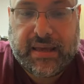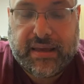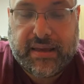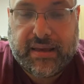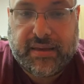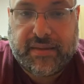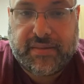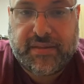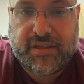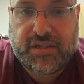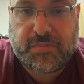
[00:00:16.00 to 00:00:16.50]

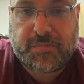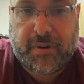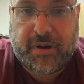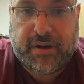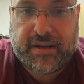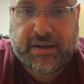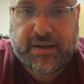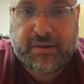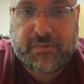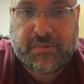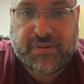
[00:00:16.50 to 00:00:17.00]
this
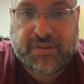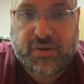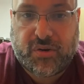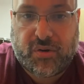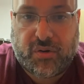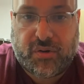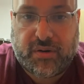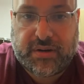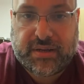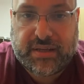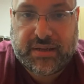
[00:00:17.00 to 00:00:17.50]
part here with the
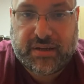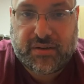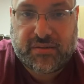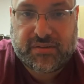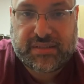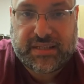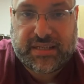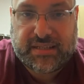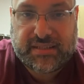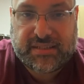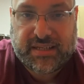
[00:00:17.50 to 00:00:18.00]
cork, it goes
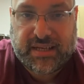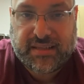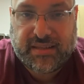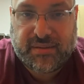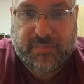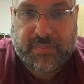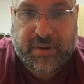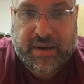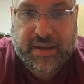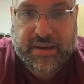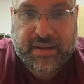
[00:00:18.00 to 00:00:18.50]
inside the
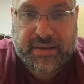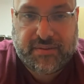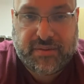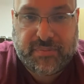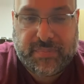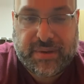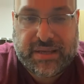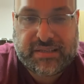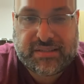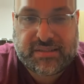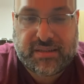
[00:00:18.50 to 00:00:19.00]
body of the
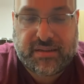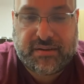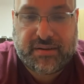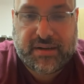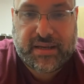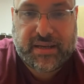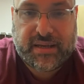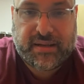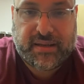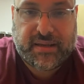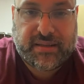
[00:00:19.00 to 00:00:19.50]
bass
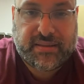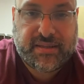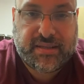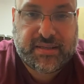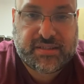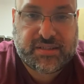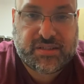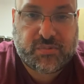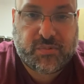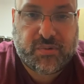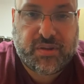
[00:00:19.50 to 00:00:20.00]
clarinet, and
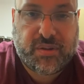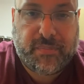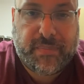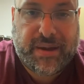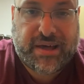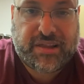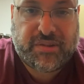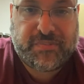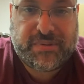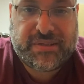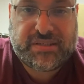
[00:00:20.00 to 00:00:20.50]
this is where the
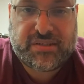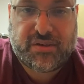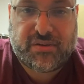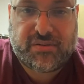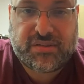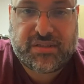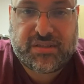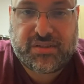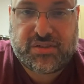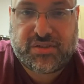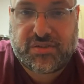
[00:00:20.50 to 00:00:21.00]
mouthpiece
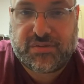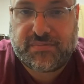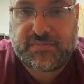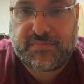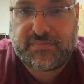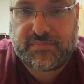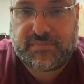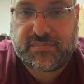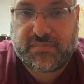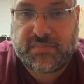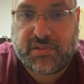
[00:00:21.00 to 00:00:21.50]
goes into.
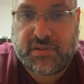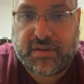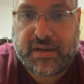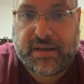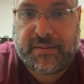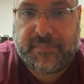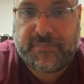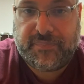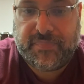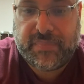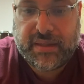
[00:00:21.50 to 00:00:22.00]

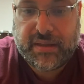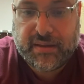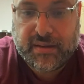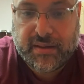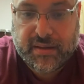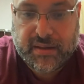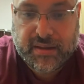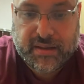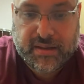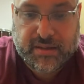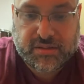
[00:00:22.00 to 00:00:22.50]
Okay,
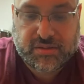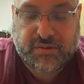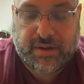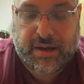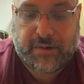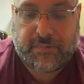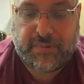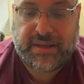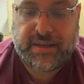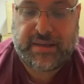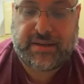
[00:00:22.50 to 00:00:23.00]
so
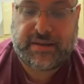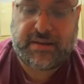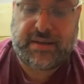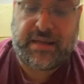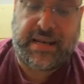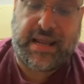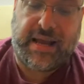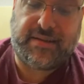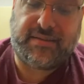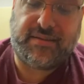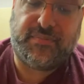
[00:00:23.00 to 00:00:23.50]
how we
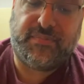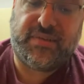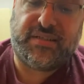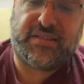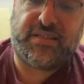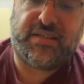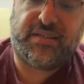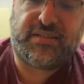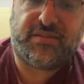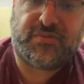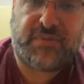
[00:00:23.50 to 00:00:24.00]
connect them is
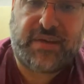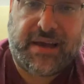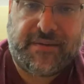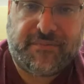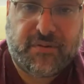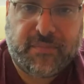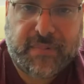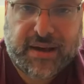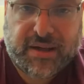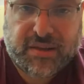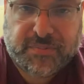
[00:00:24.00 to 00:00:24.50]
this. We have
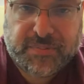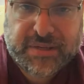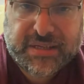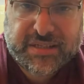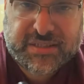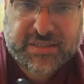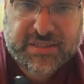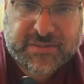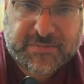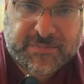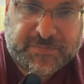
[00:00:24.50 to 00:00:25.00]
a
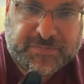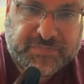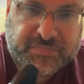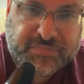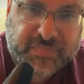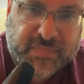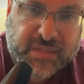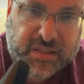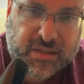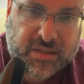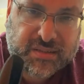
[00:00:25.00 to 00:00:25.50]
mouthpiece
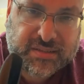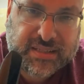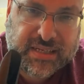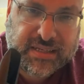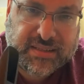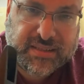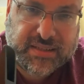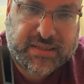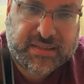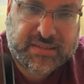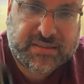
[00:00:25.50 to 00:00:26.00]
that looks like
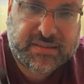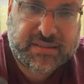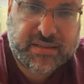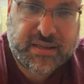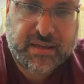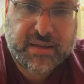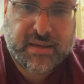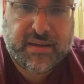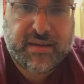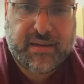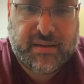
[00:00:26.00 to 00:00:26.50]
this.
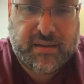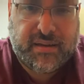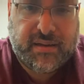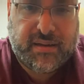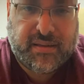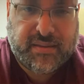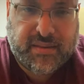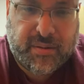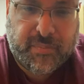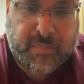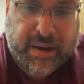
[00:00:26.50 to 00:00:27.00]

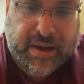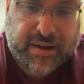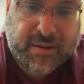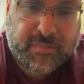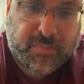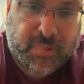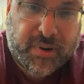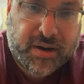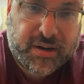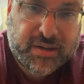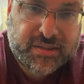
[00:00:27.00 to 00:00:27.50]
The bottom
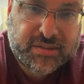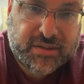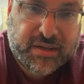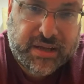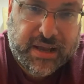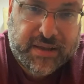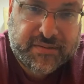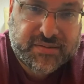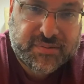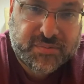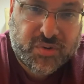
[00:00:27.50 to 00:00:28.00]
part is going to
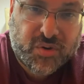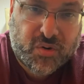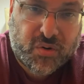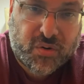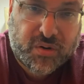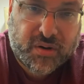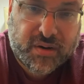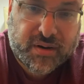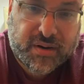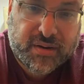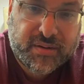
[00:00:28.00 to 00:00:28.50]
have some
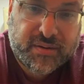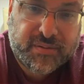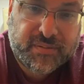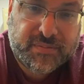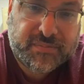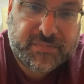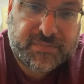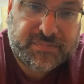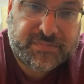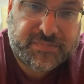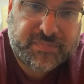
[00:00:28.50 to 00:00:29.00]
cork,
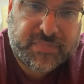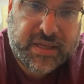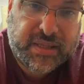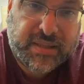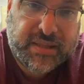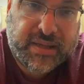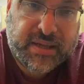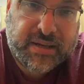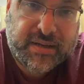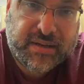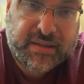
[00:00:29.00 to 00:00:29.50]
and
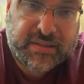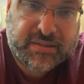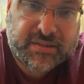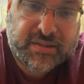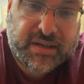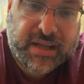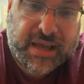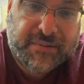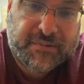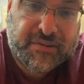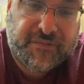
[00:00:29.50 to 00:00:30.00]
then it's going
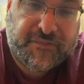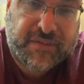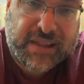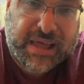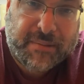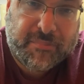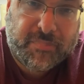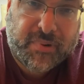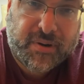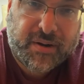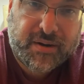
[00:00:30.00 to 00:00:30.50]
to have a
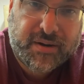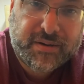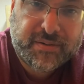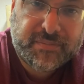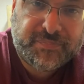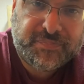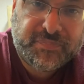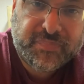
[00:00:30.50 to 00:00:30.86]
flat part